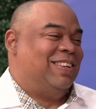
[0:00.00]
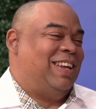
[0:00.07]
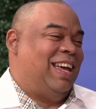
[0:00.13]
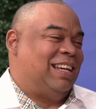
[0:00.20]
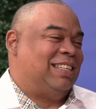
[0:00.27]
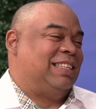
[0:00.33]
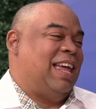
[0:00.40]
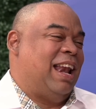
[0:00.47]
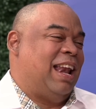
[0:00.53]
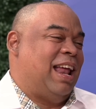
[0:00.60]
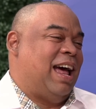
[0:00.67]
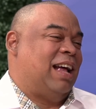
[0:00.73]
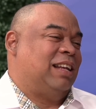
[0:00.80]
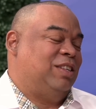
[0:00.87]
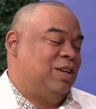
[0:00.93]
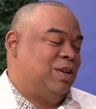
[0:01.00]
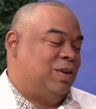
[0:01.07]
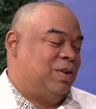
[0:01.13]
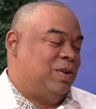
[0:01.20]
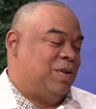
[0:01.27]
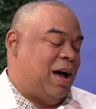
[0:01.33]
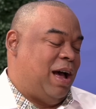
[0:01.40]
the extent that,
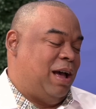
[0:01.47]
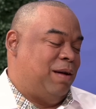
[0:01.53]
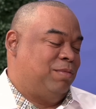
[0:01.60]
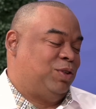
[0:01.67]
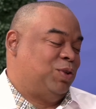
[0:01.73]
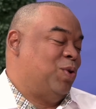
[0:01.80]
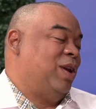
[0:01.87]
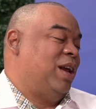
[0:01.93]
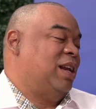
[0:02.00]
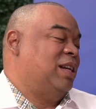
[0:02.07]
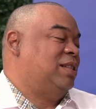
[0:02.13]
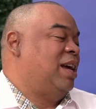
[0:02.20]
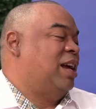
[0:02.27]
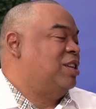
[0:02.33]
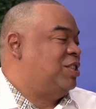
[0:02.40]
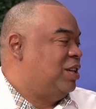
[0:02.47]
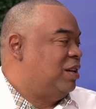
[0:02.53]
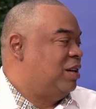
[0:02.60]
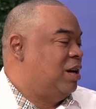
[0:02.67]
I'm showing an intention.